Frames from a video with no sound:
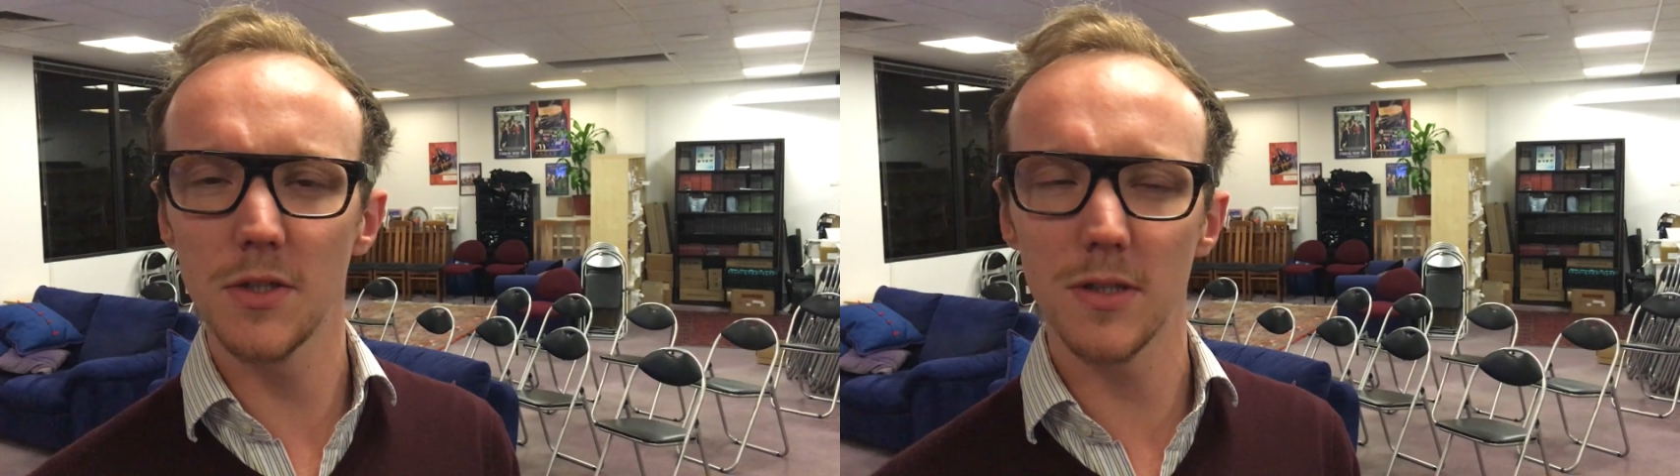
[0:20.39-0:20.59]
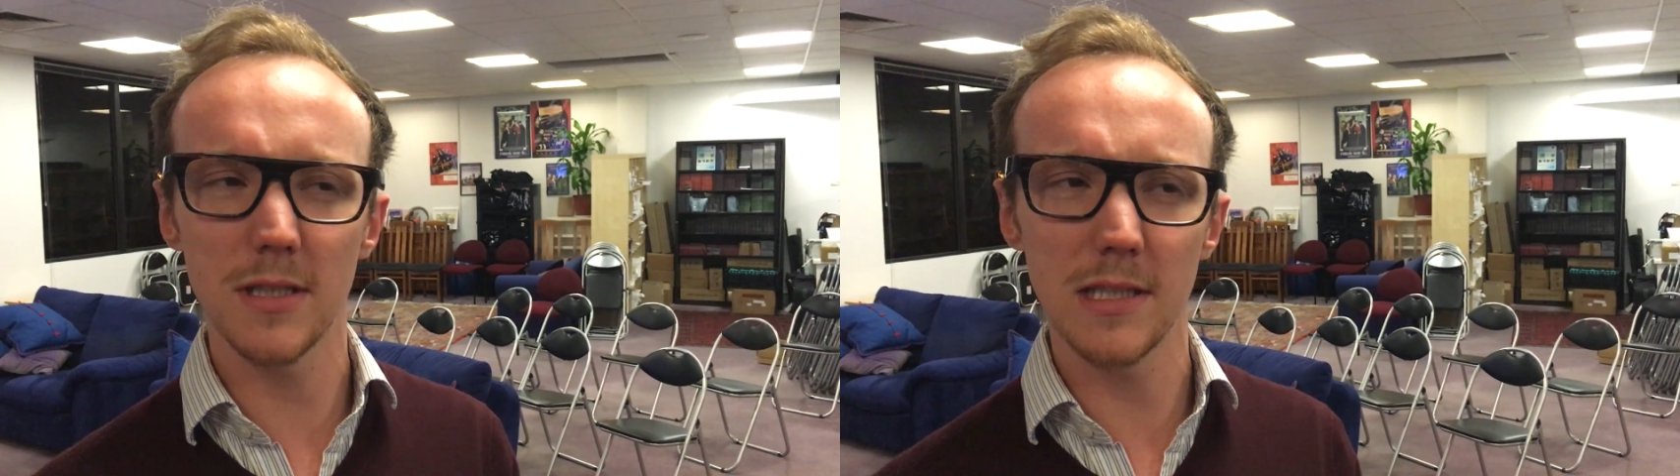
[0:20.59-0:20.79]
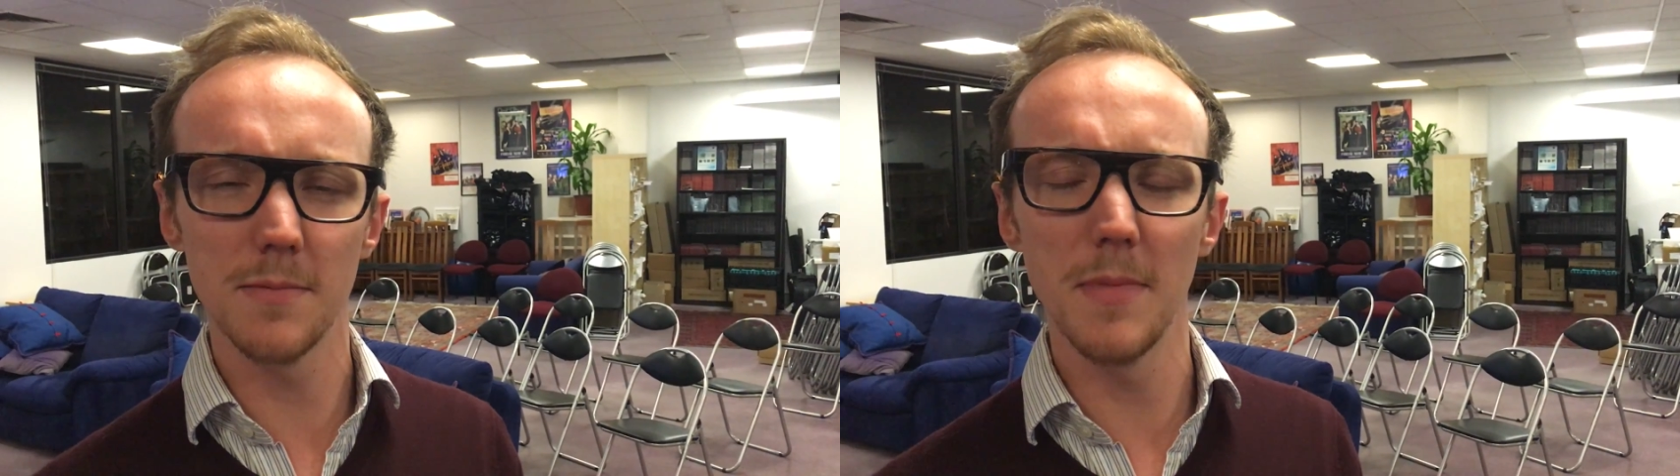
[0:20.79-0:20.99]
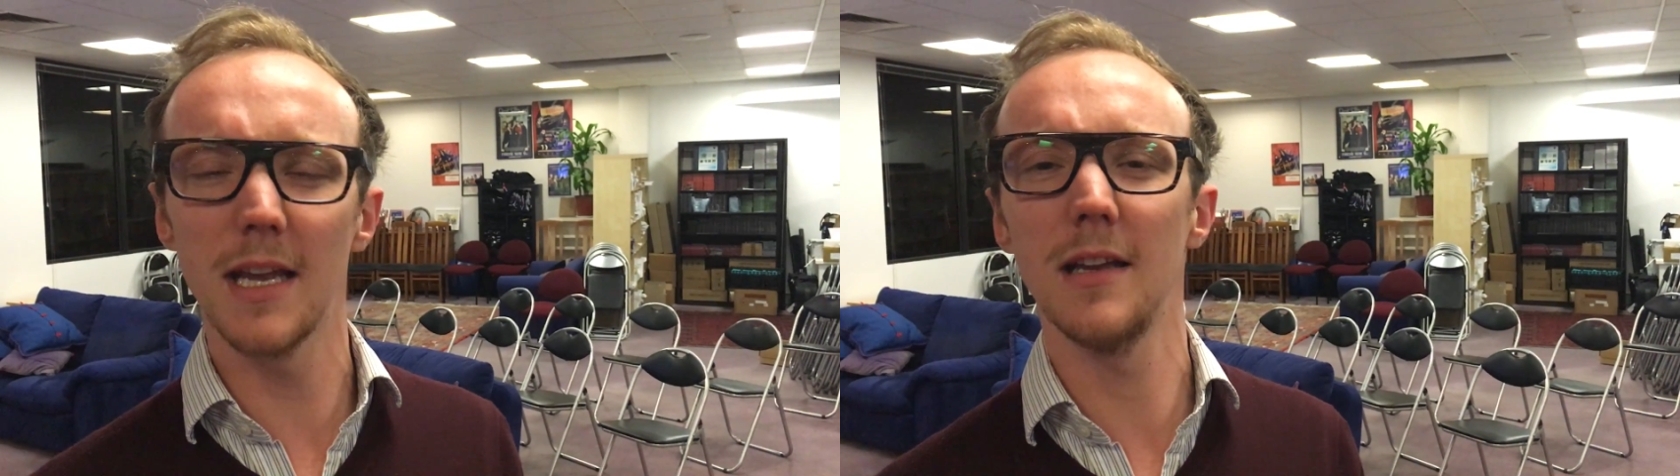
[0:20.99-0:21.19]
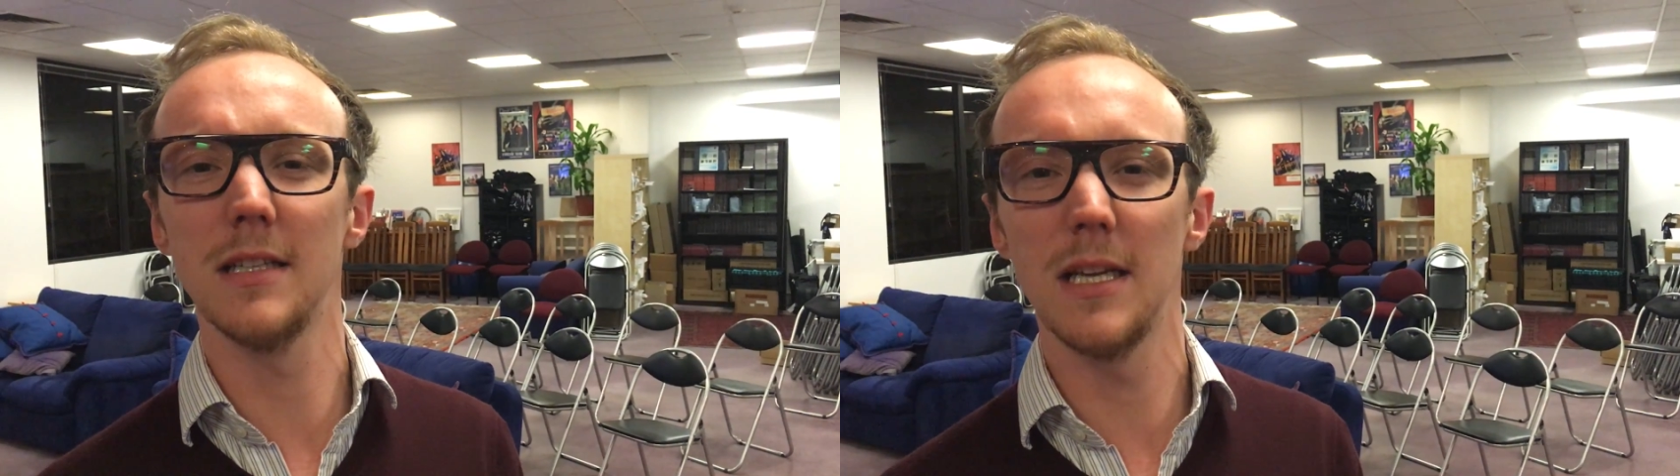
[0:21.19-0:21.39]
just
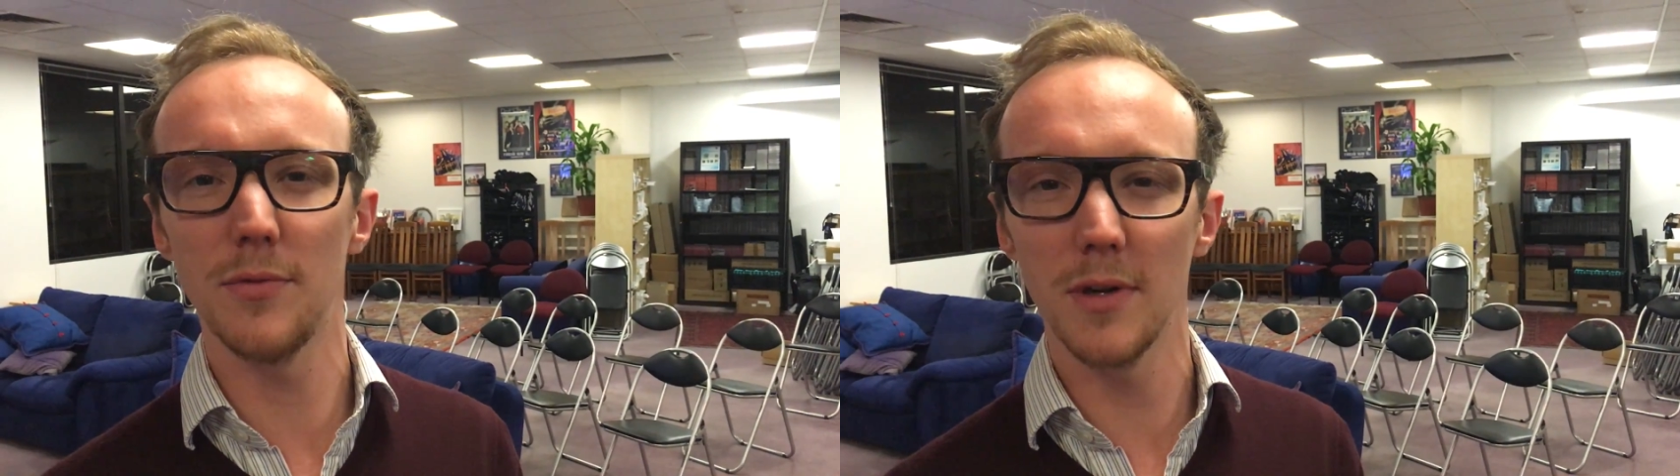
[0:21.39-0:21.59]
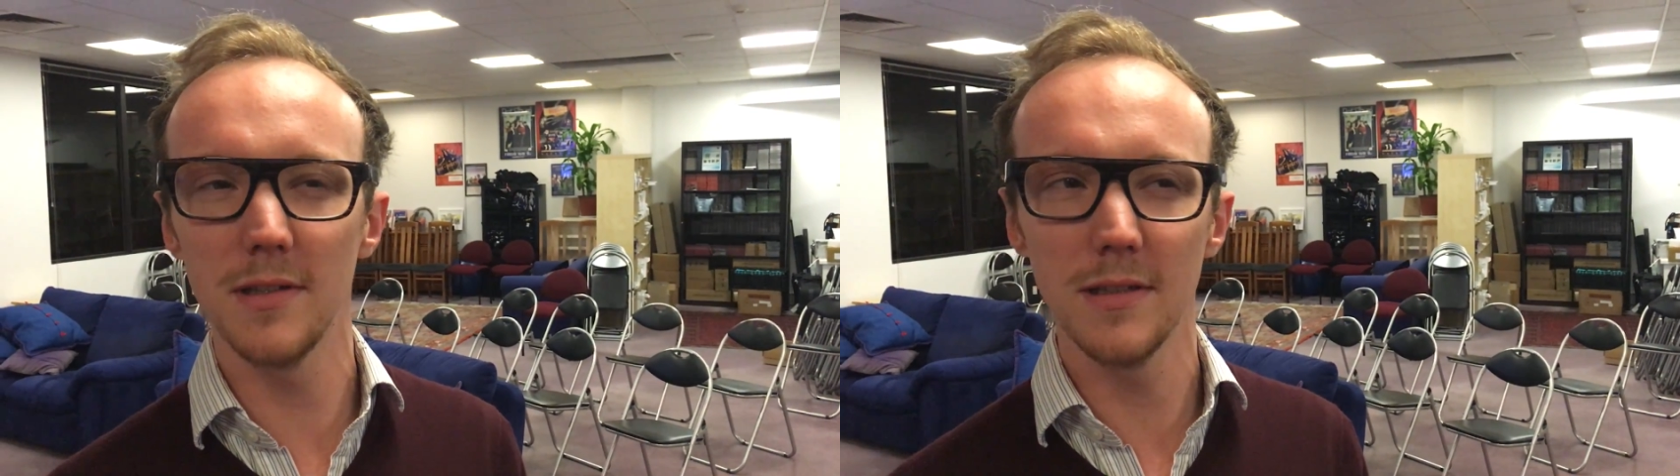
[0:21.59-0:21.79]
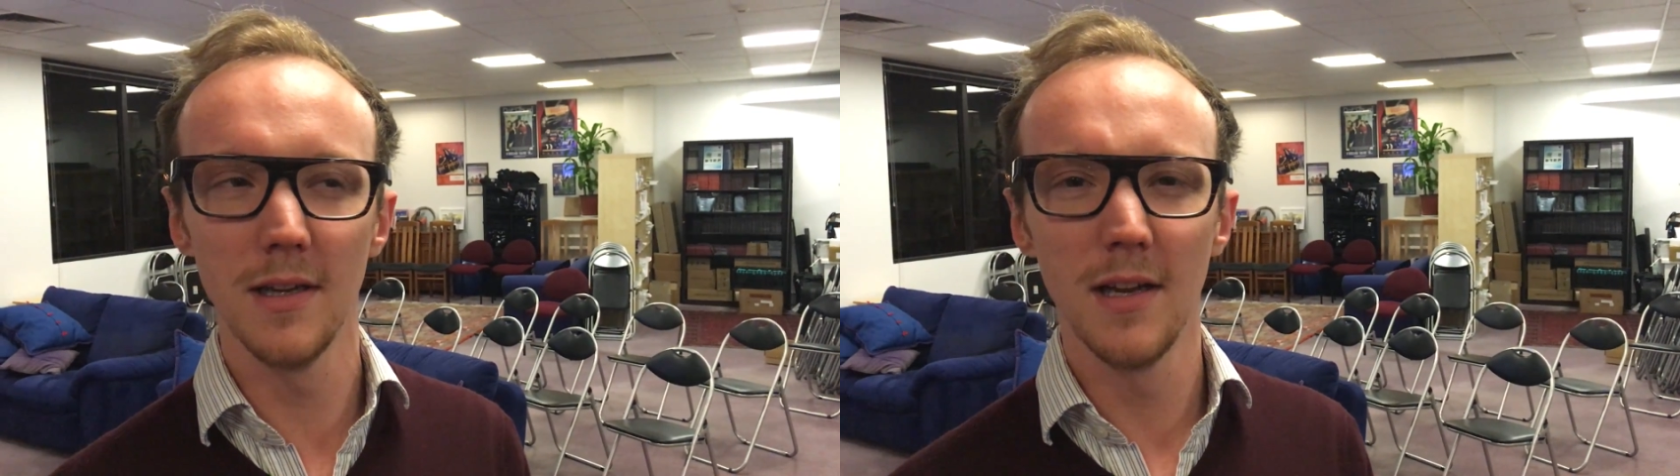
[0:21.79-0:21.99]
making different